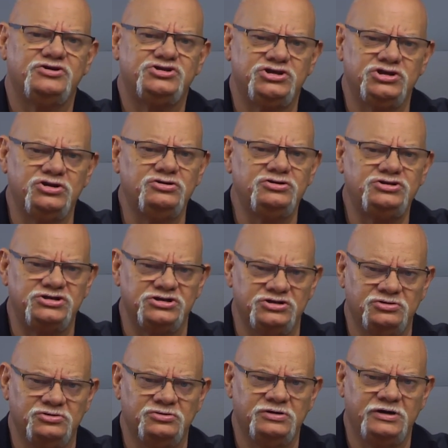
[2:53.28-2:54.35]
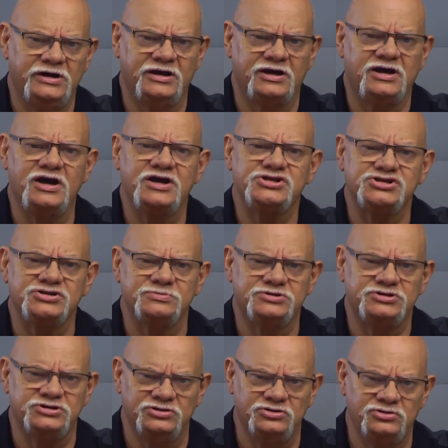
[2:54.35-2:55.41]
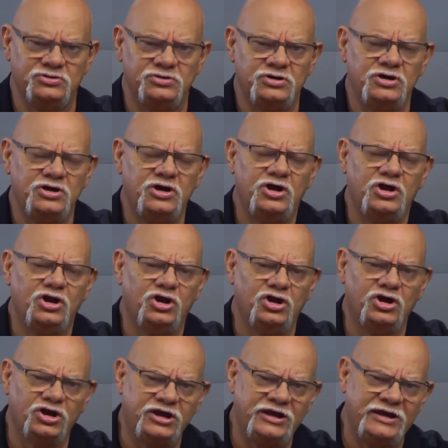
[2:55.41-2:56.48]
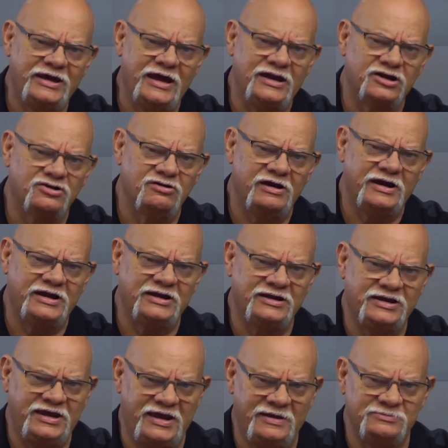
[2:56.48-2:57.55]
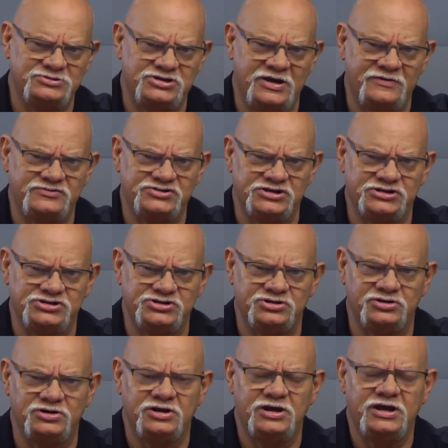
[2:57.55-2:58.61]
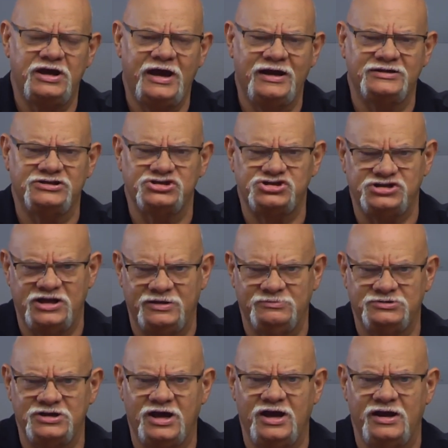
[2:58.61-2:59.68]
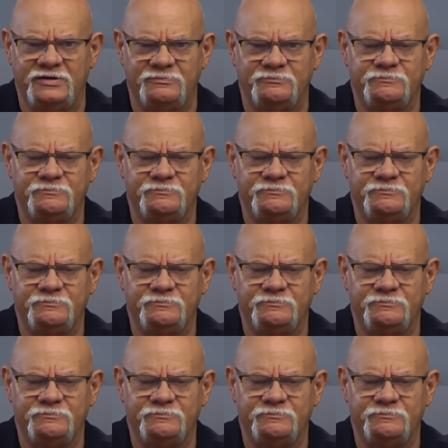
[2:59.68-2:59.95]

tuned to and accustomed to looking at crank and camshaft sensor at the same time.